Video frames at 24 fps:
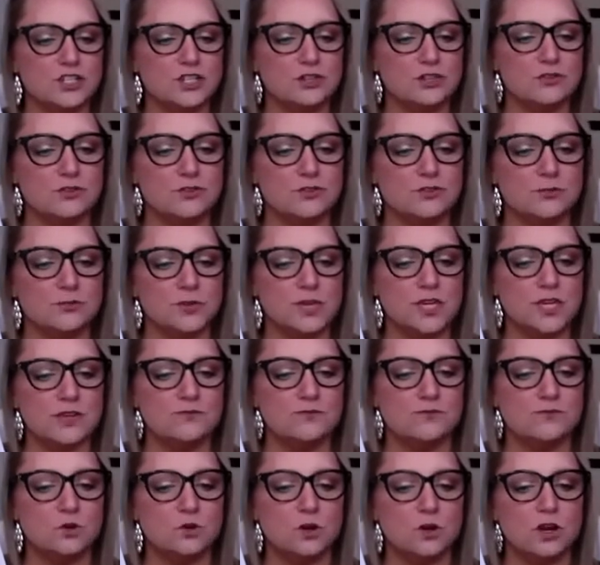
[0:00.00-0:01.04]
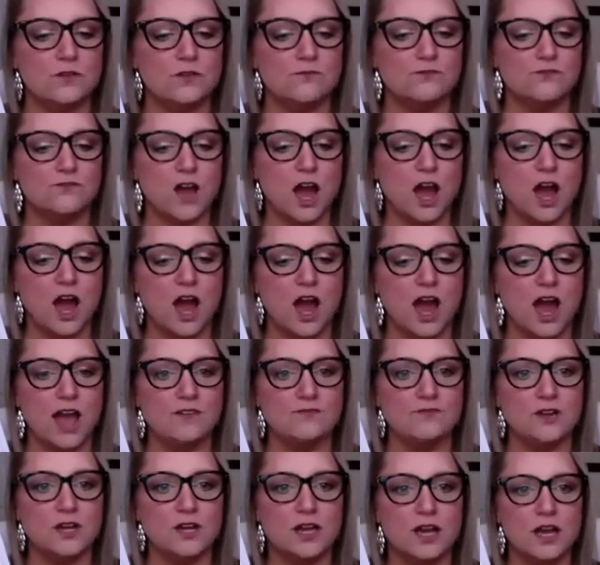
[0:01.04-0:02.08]
2, 3, 4, 5
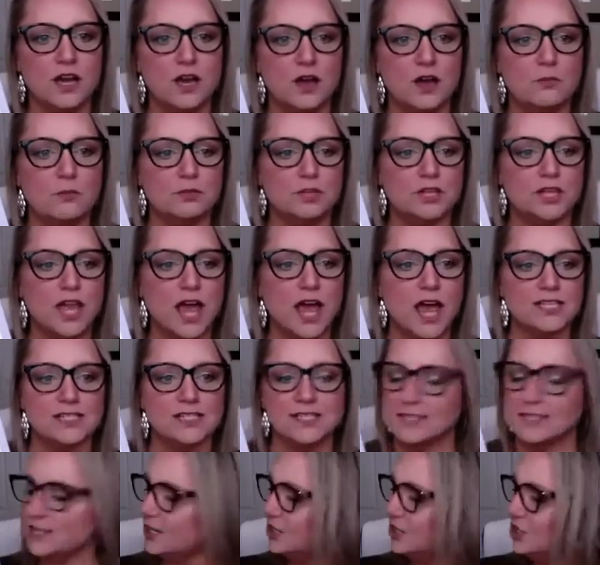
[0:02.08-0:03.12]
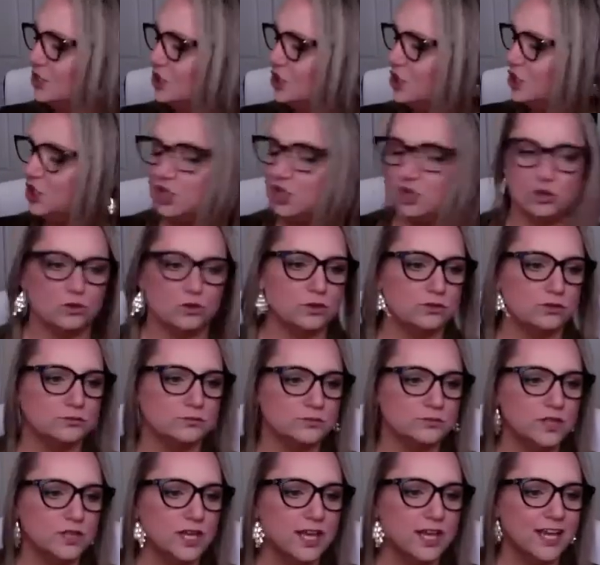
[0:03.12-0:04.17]
plus 2.
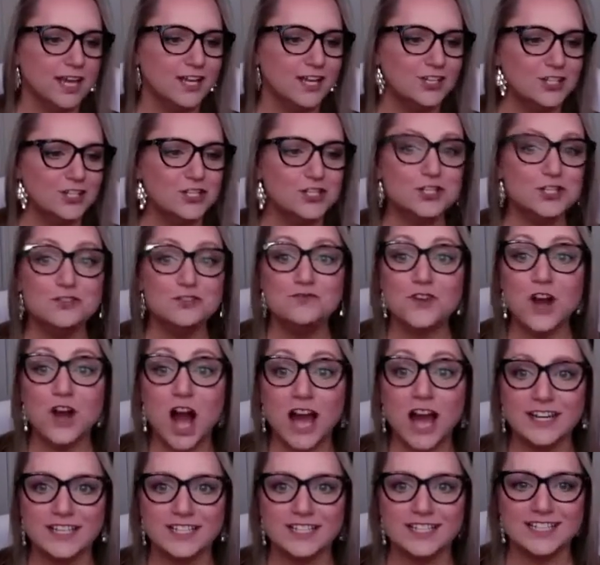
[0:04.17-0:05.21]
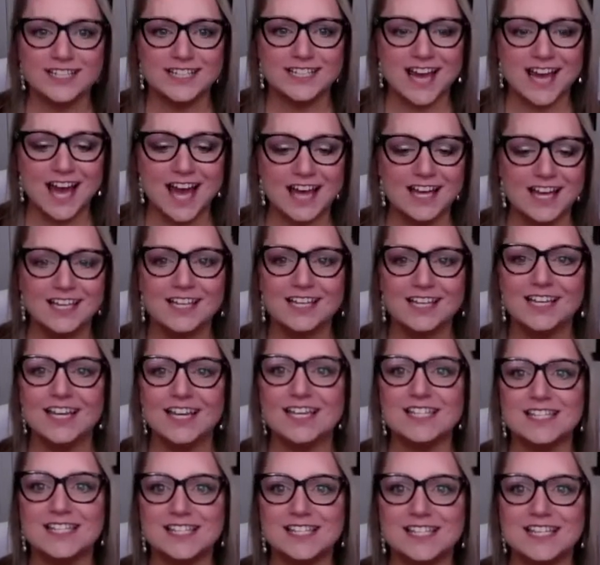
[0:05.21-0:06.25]
You've got it, Lydia.
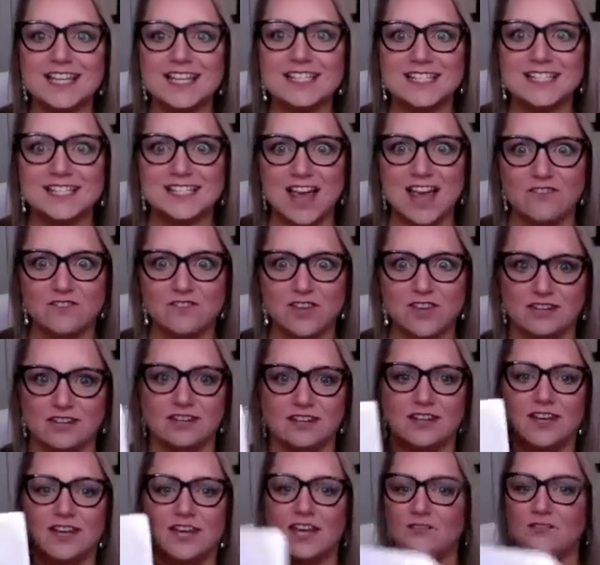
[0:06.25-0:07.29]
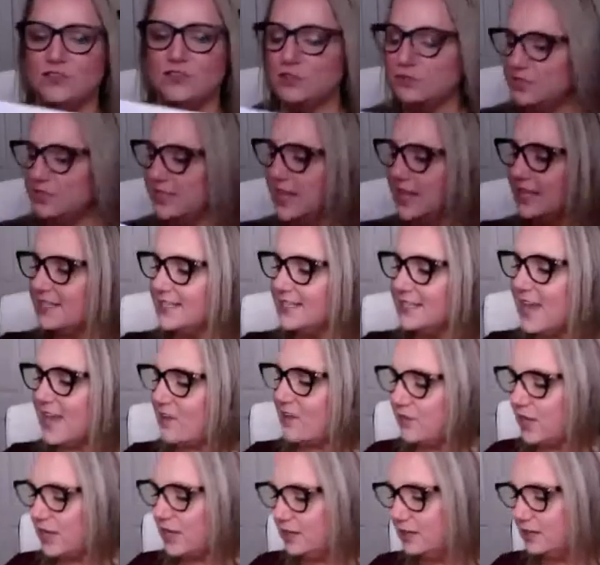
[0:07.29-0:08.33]
It's 7. If you said
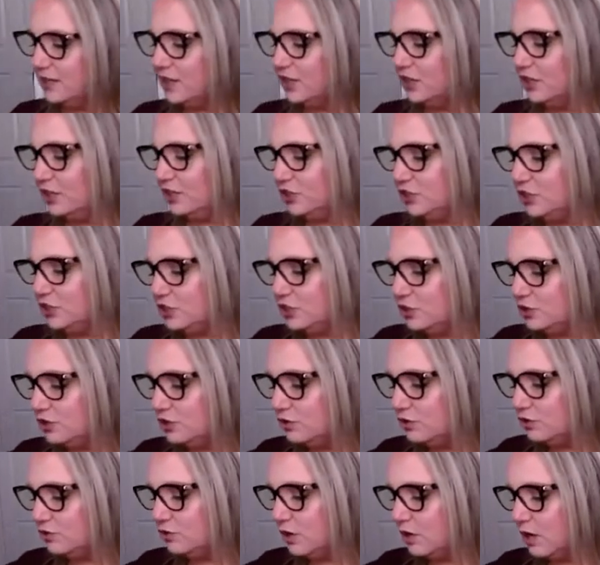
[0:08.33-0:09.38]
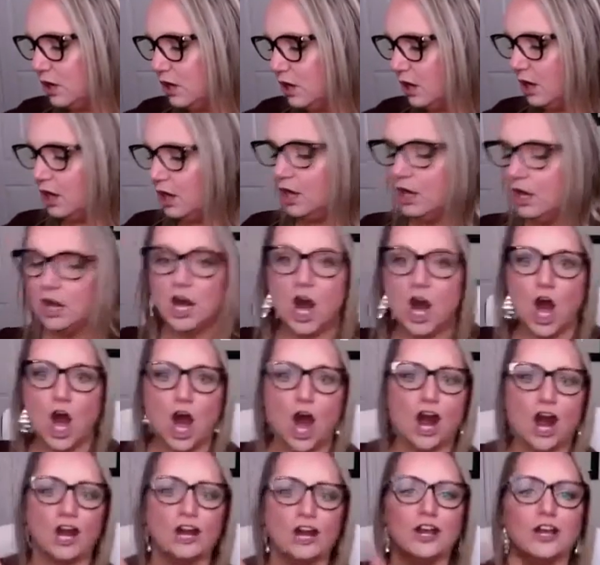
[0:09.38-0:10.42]
7, you
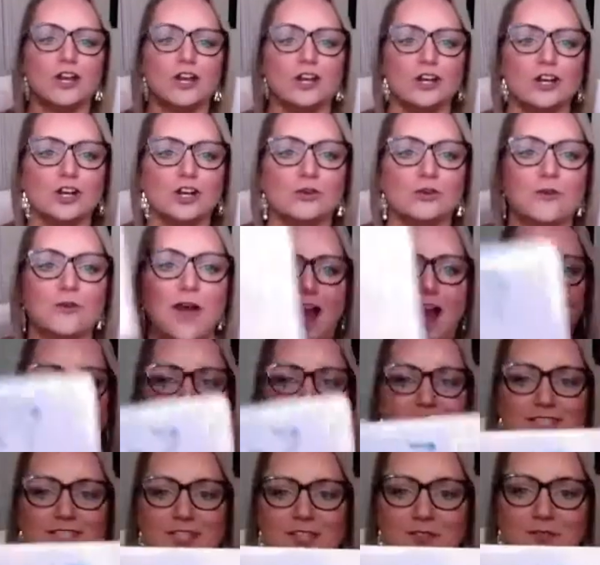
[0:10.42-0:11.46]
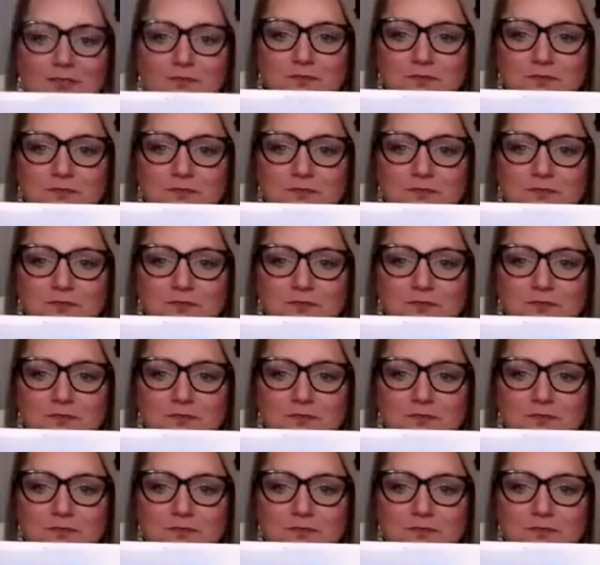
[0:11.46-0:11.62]
are correct.